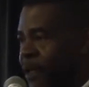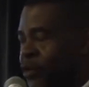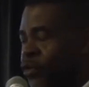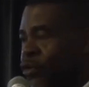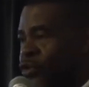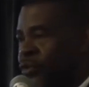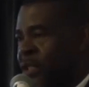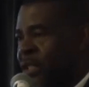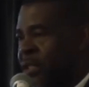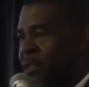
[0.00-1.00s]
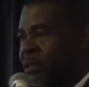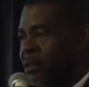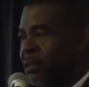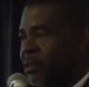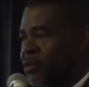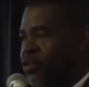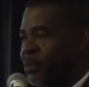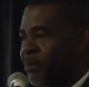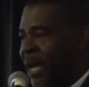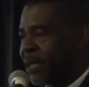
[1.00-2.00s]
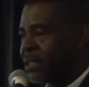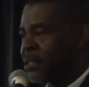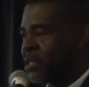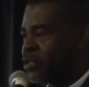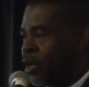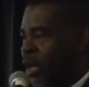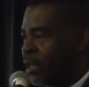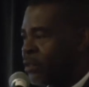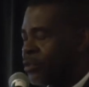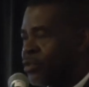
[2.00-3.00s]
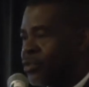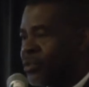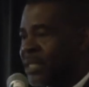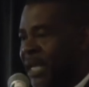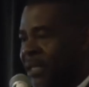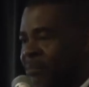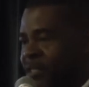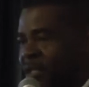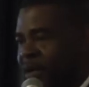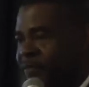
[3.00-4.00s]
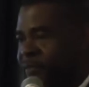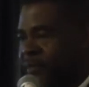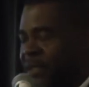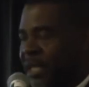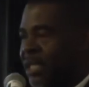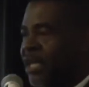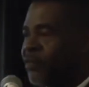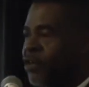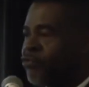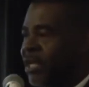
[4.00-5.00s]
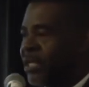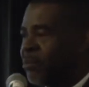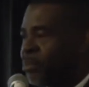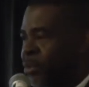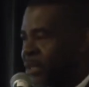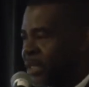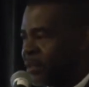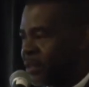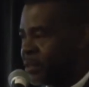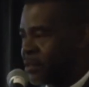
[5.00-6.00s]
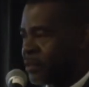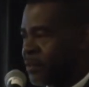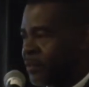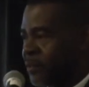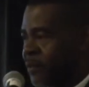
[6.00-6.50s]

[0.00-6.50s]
You go to the supermarkets and so on to sell them stuff, they have already imported things.